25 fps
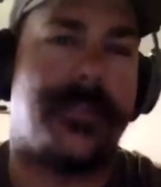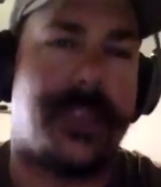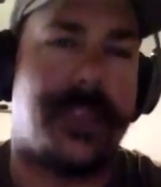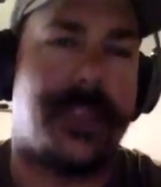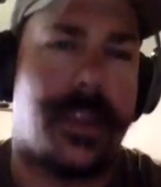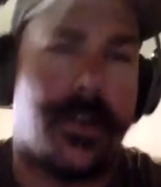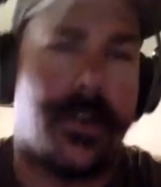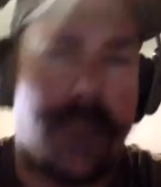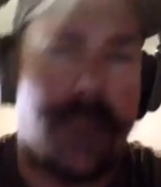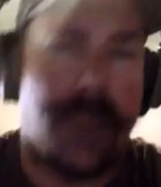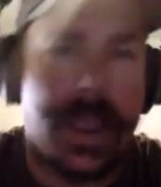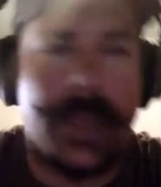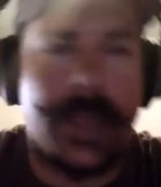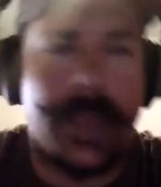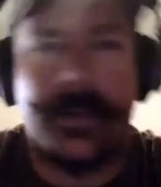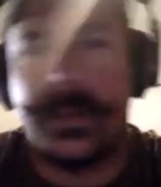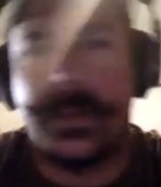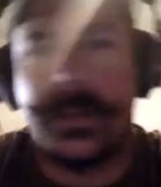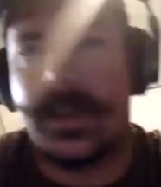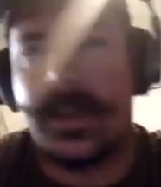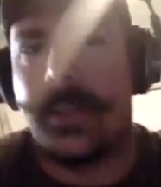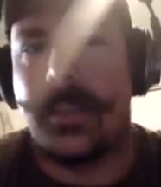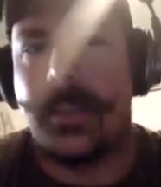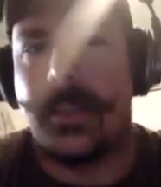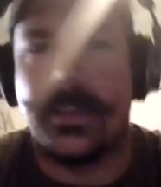or
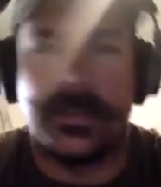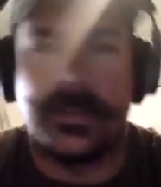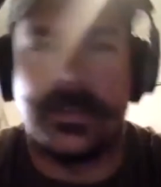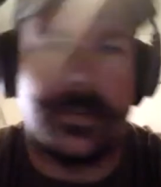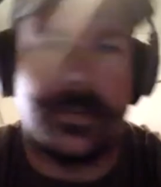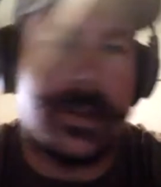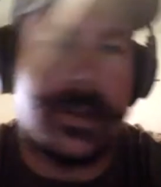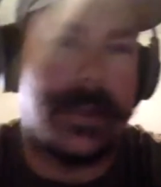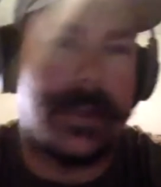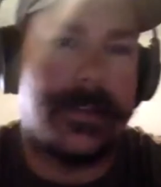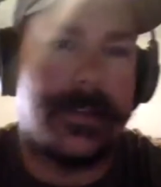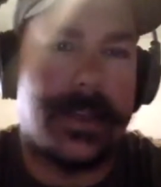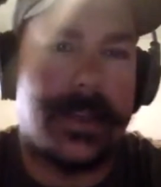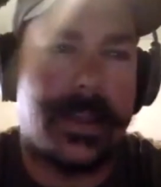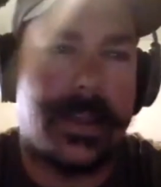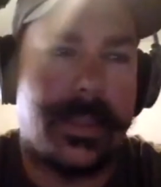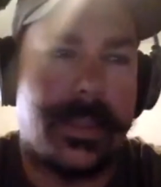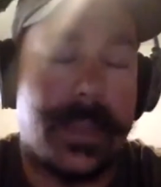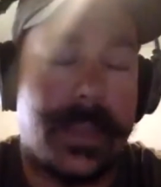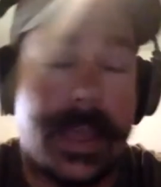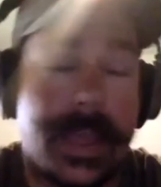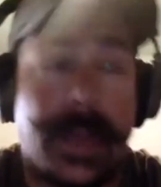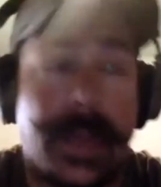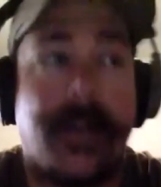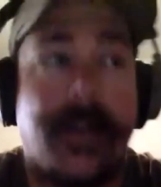anti this or anti
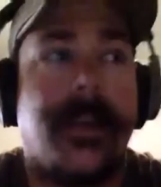that.